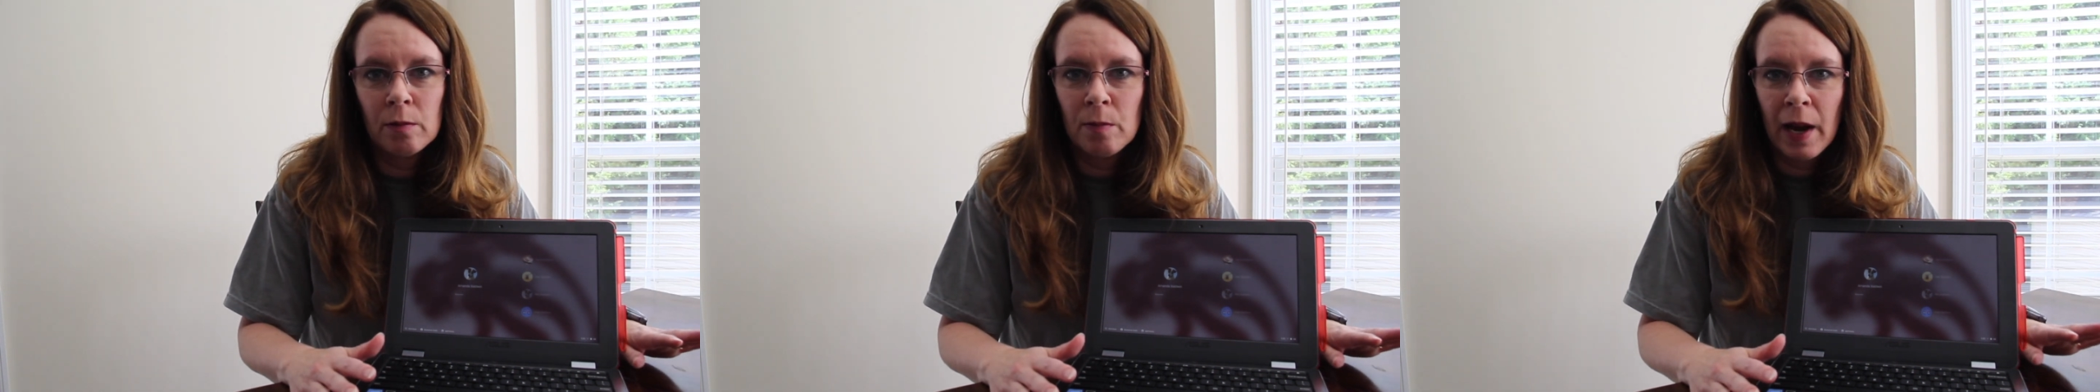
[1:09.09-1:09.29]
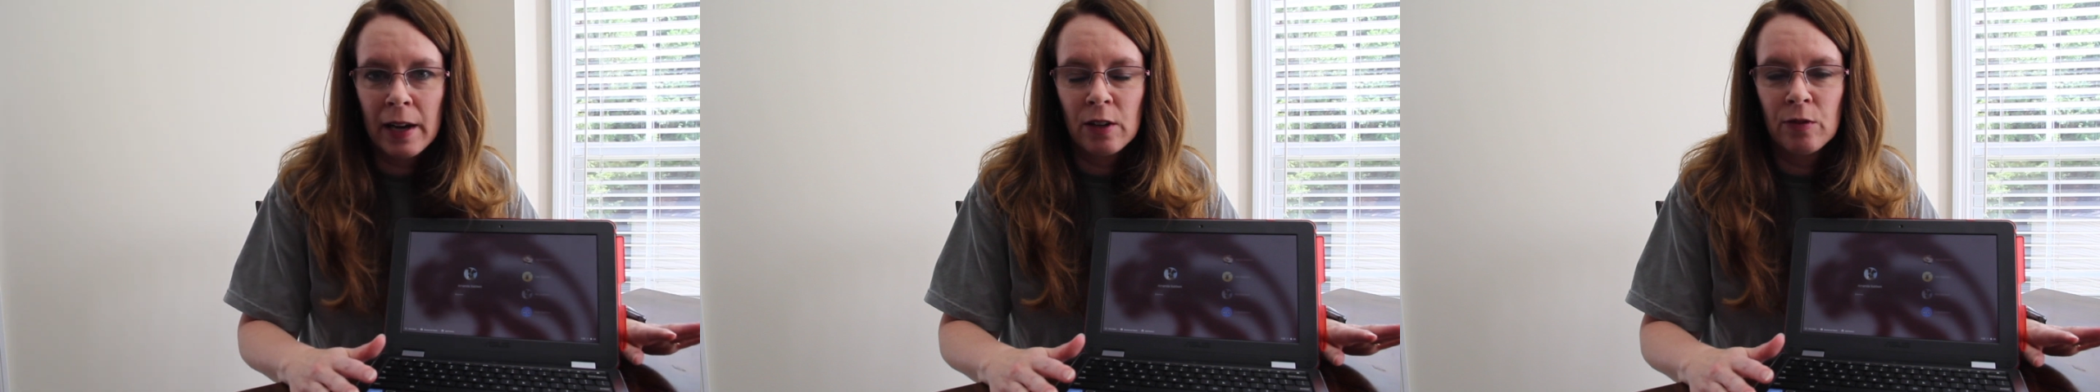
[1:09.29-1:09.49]

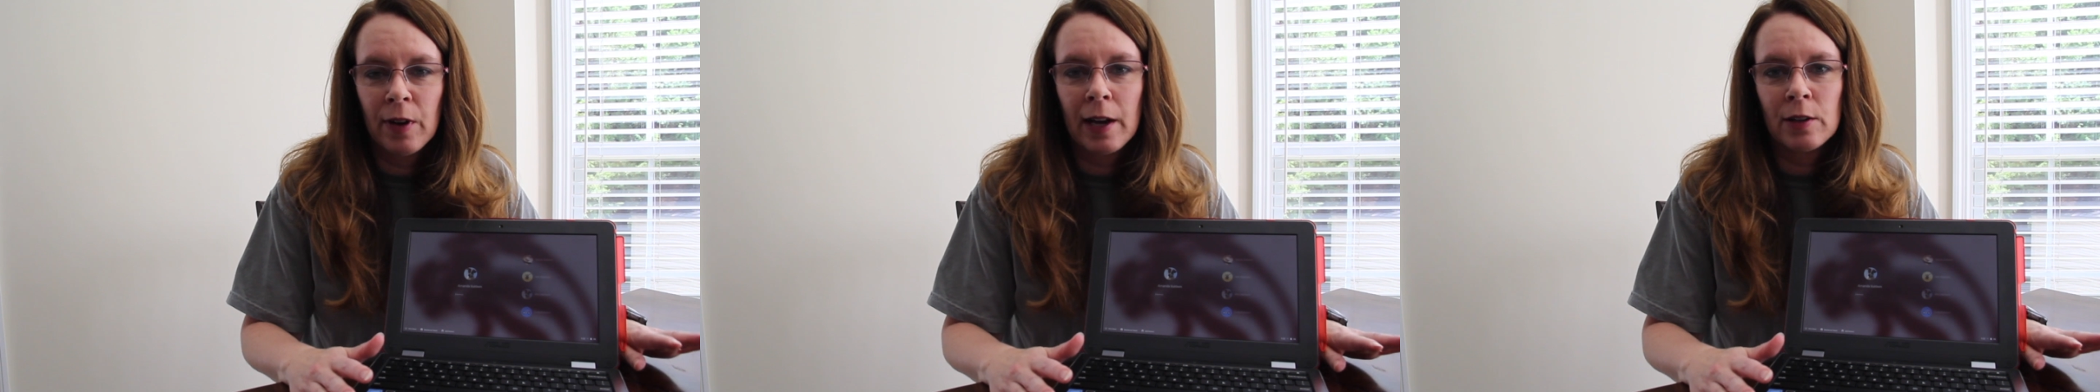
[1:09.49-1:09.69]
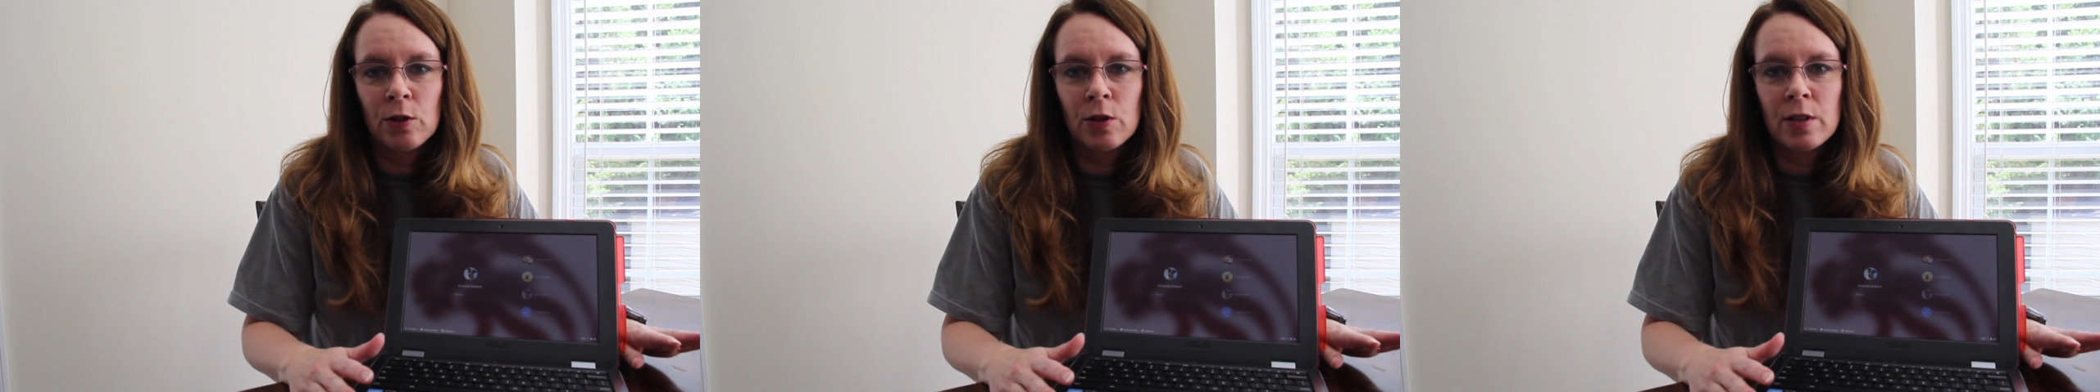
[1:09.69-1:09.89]
back to
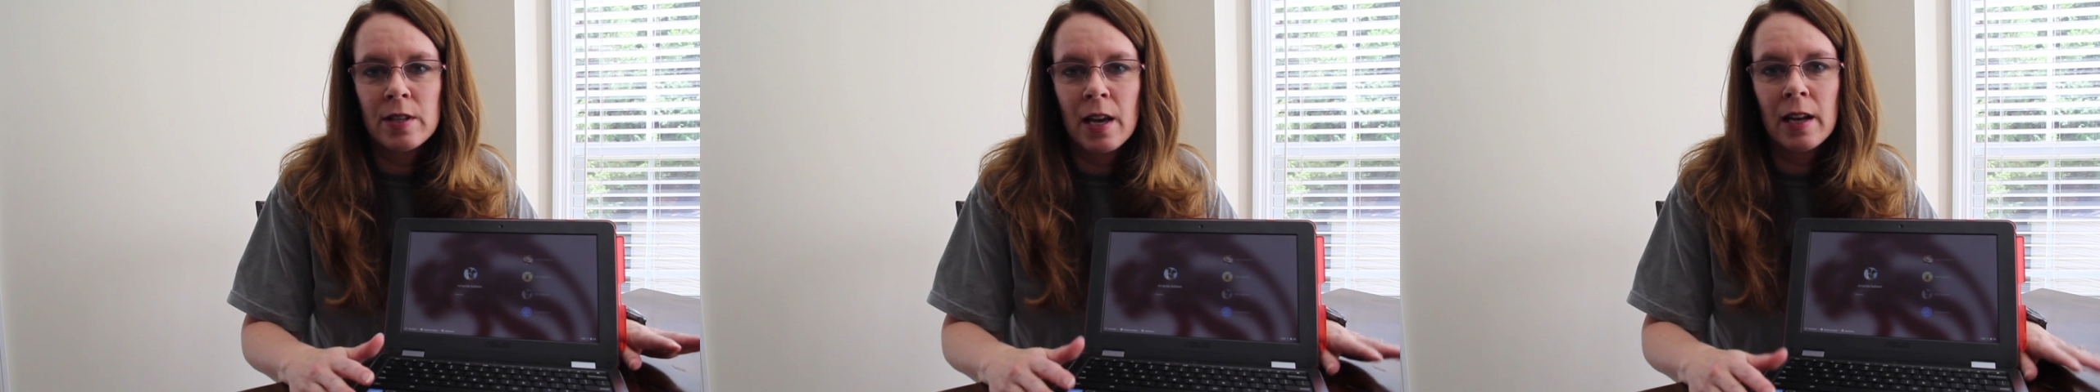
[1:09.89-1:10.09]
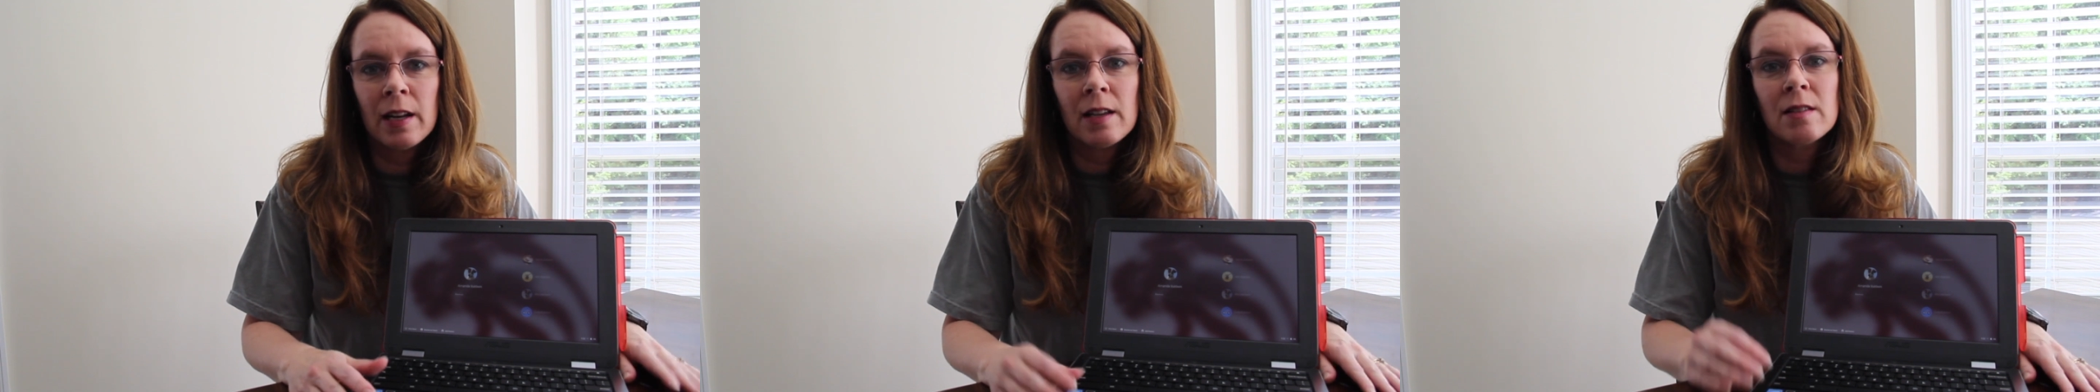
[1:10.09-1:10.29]
factory
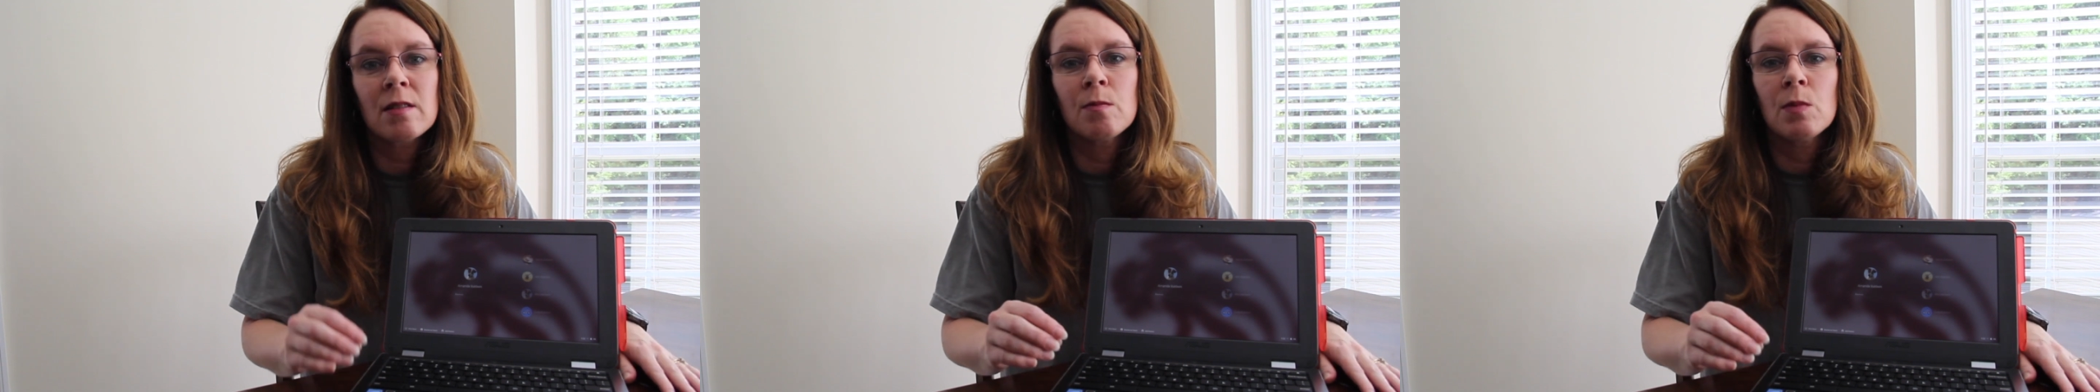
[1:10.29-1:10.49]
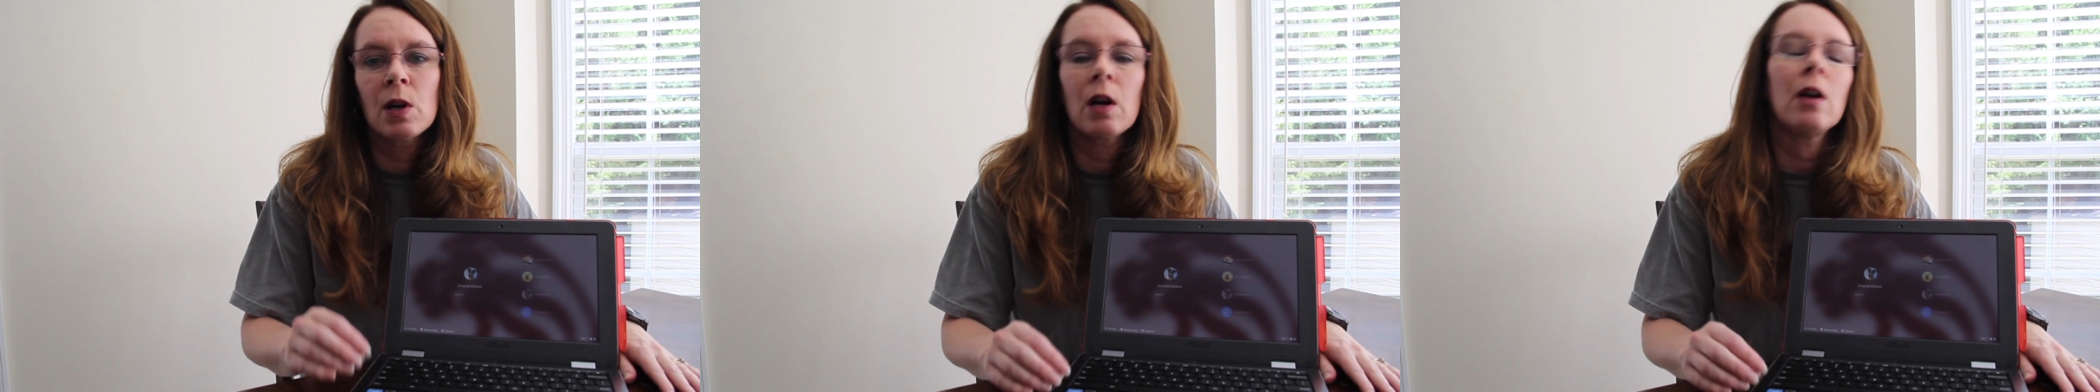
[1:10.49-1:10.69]
settings
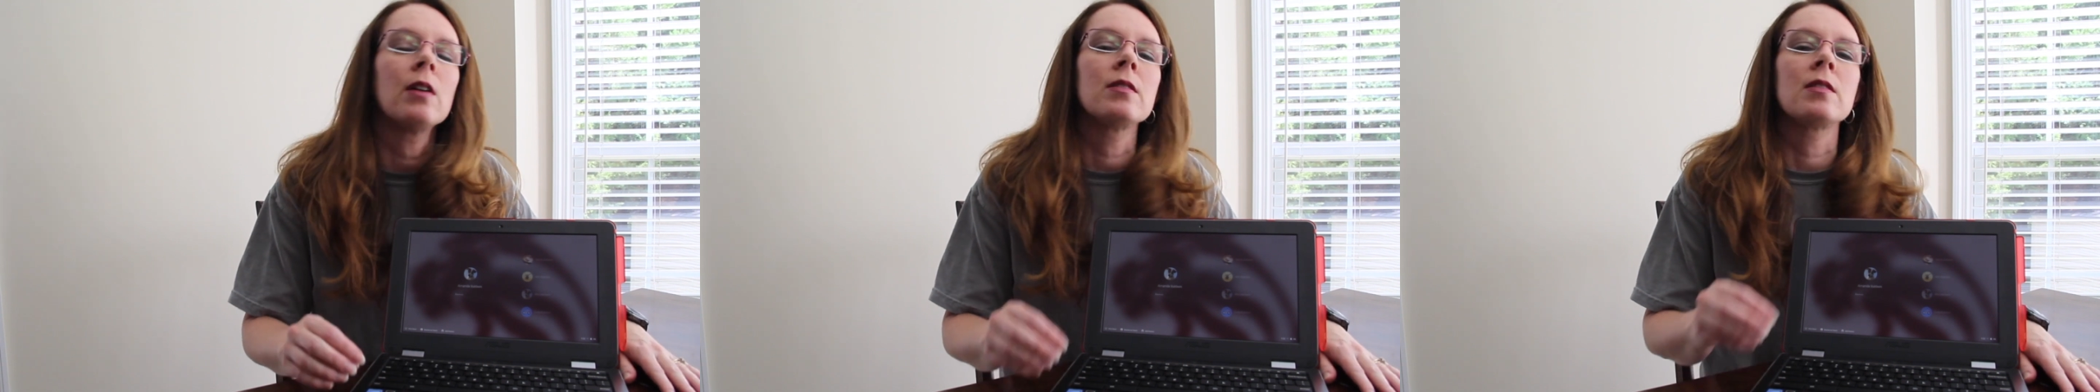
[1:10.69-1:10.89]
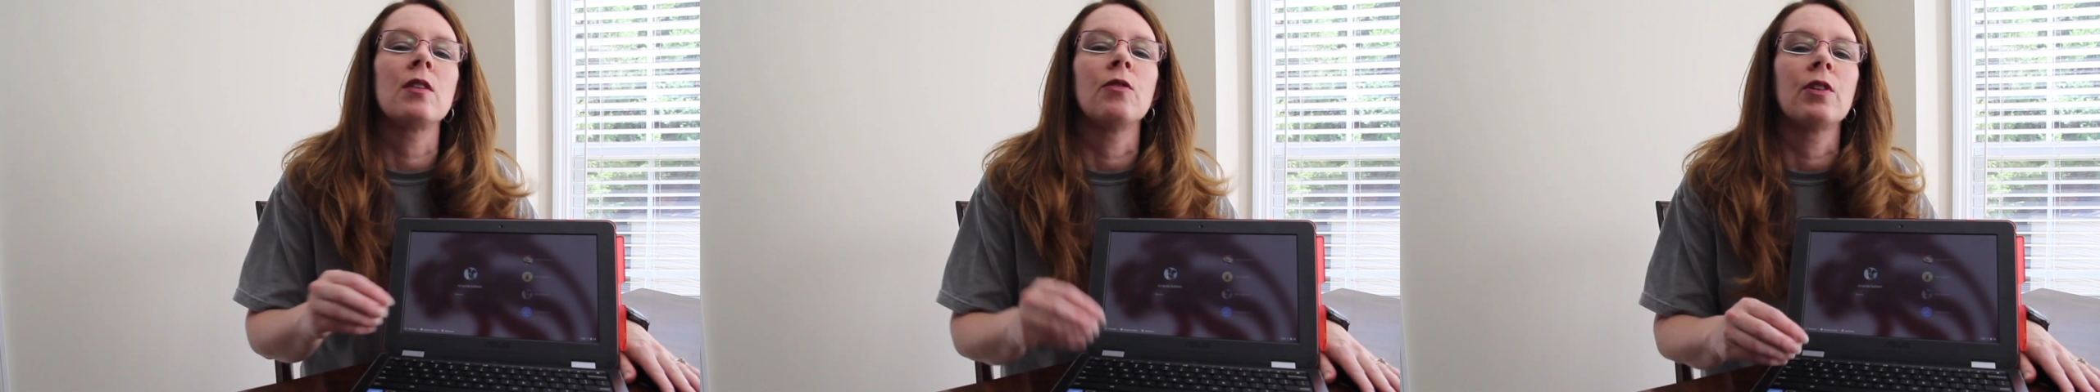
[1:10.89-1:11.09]
and
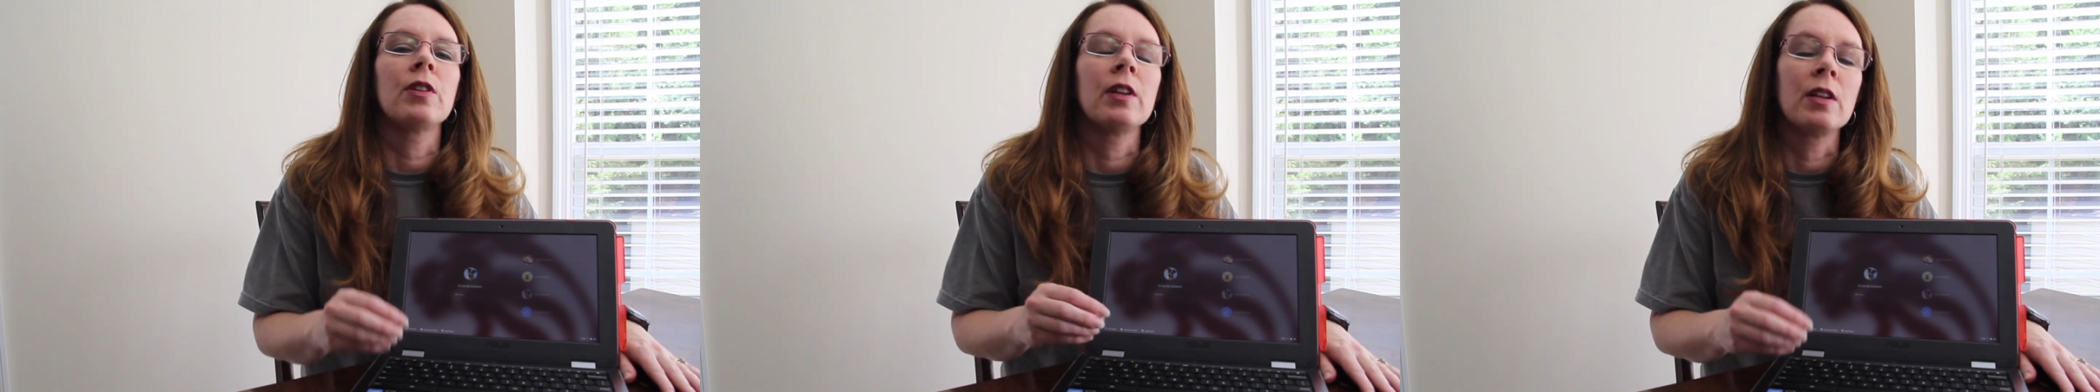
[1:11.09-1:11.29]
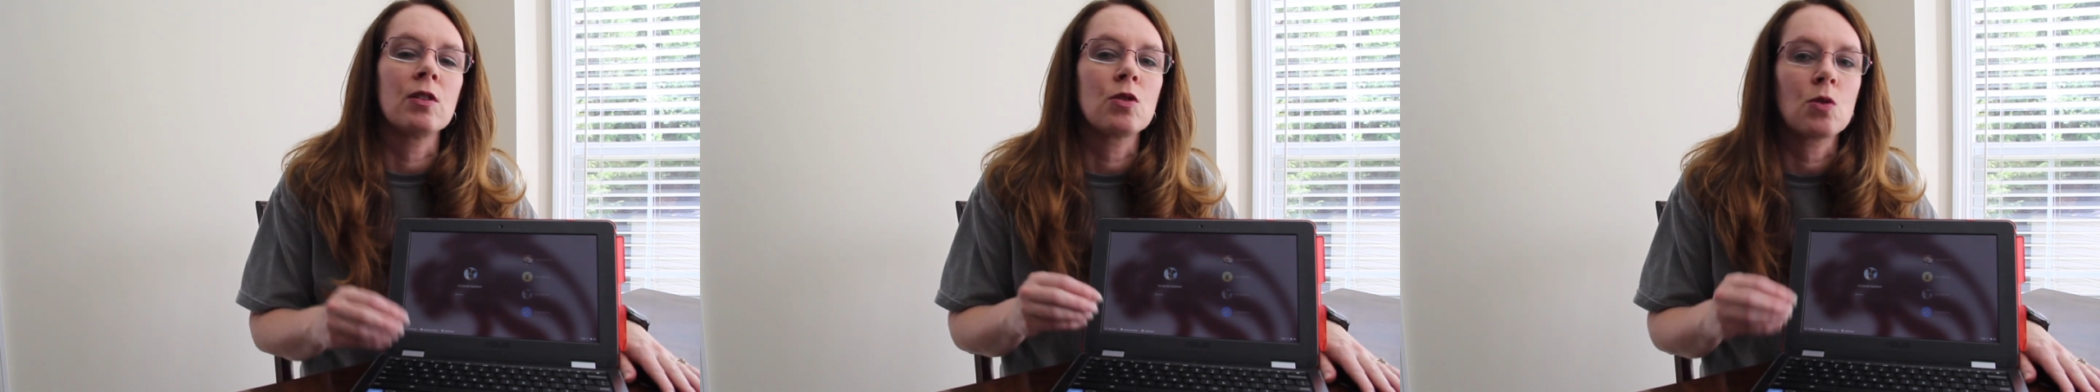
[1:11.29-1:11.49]
because
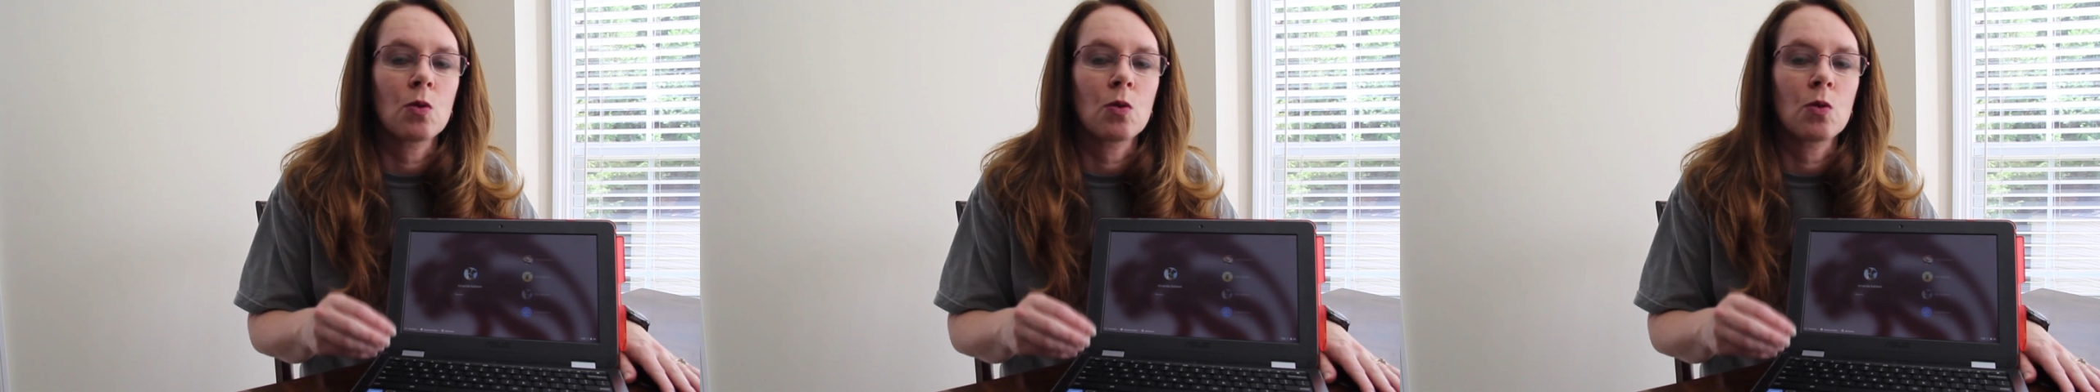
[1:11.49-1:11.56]
everything is